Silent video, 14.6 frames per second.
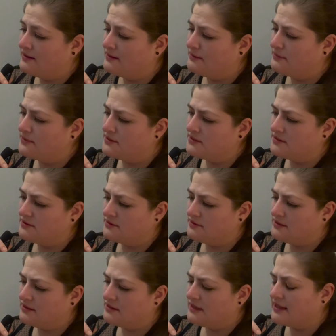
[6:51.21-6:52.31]
wasn't,
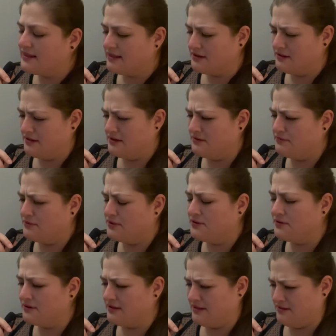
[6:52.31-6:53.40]
I think, like, one of
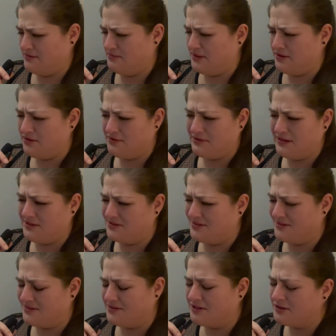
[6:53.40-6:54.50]
the things about thrash,
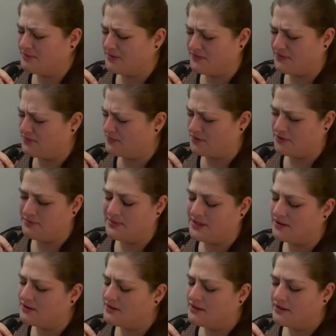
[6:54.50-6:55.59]
and correct me if I'm wrong, but
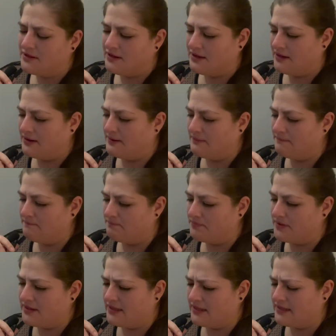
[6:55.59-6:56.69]

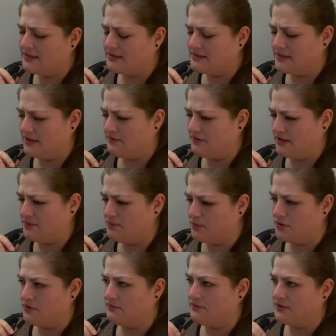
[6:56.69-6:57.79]
it does have, like,
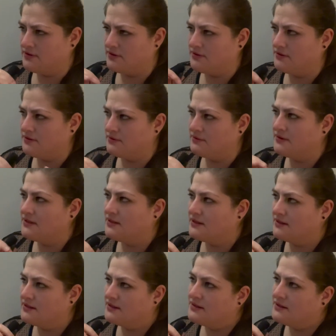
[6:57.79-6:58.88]
more of a
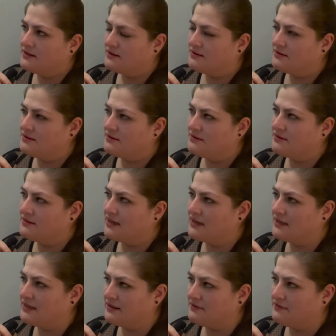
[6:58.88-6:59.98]
kind of
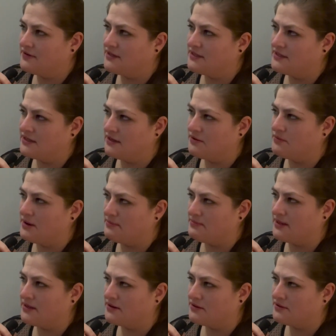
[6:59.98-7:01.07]
like a very DIY
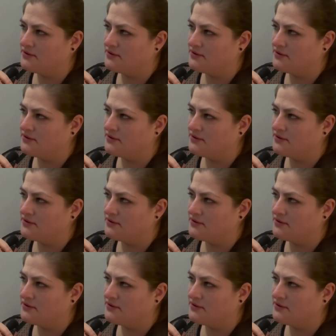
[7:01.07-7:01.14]
punk